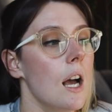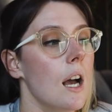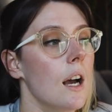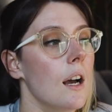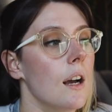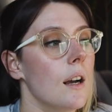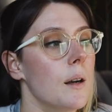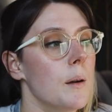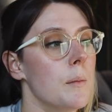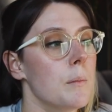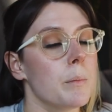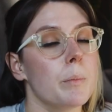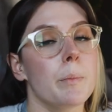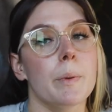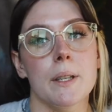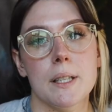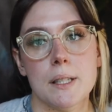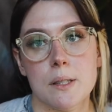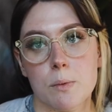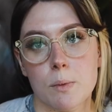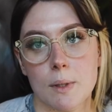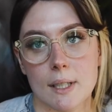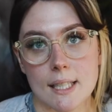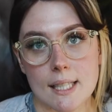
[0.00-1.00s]
Um,
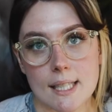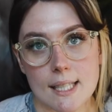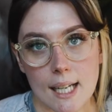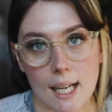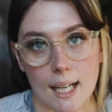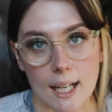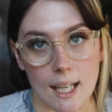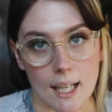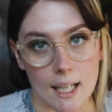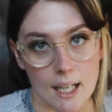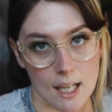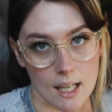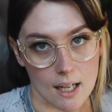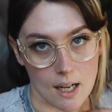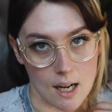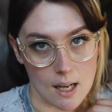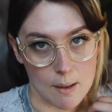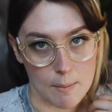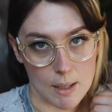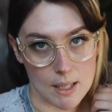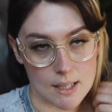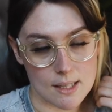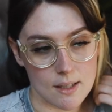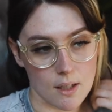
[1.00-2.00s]
please reinstate it. And
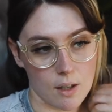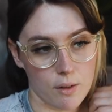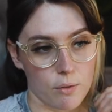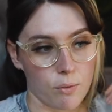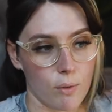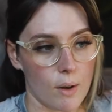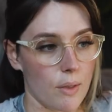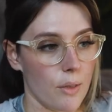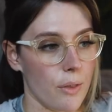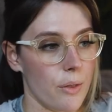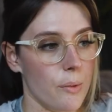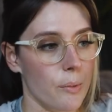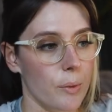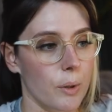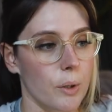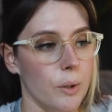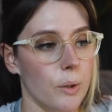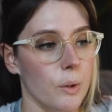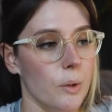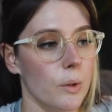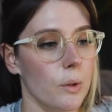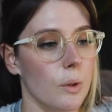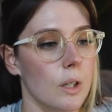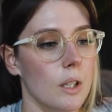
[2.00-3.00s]
I myself went
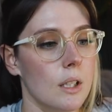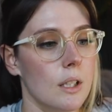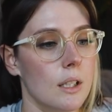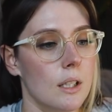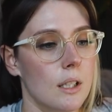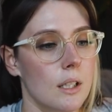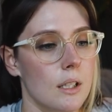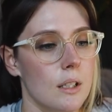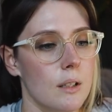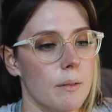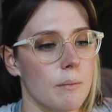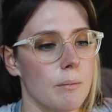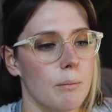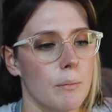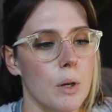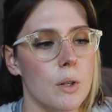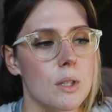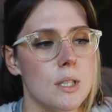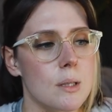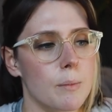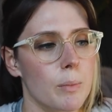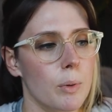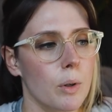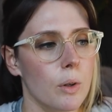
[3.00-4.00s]
through
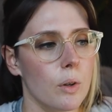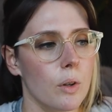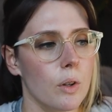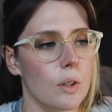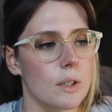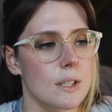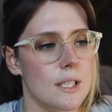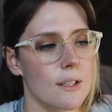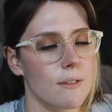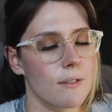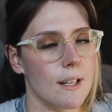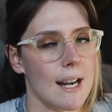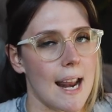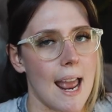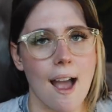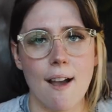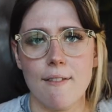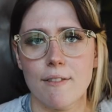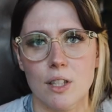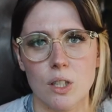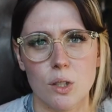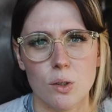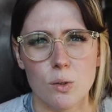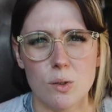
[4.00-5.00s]
multiple different
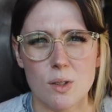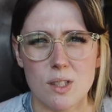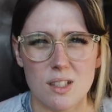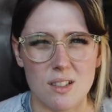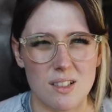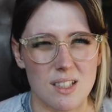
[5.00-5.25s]
avenues.